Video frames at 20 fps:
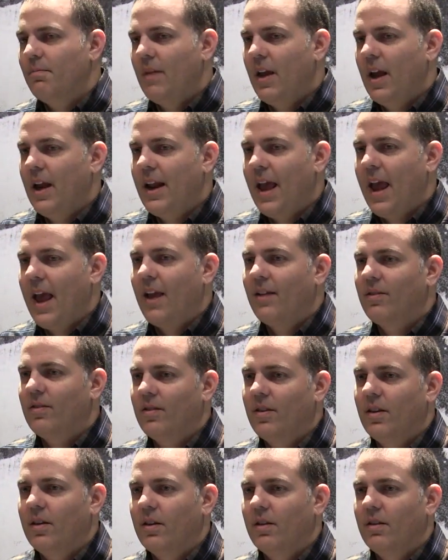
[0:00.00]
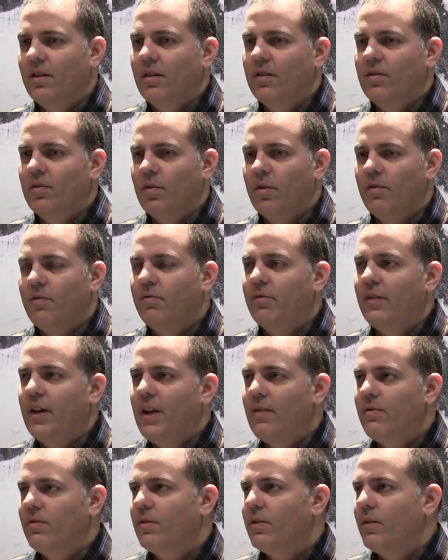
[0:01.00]
enhance the sort of
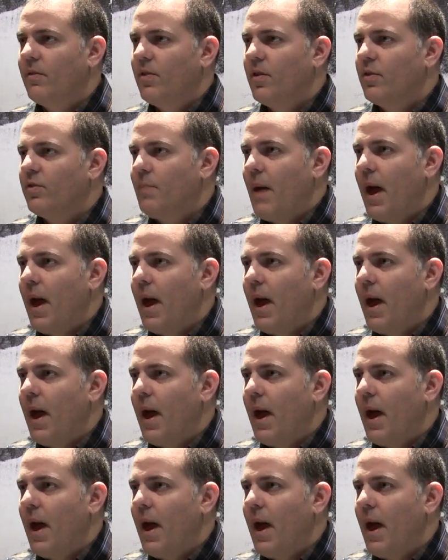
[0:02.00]
flavor of those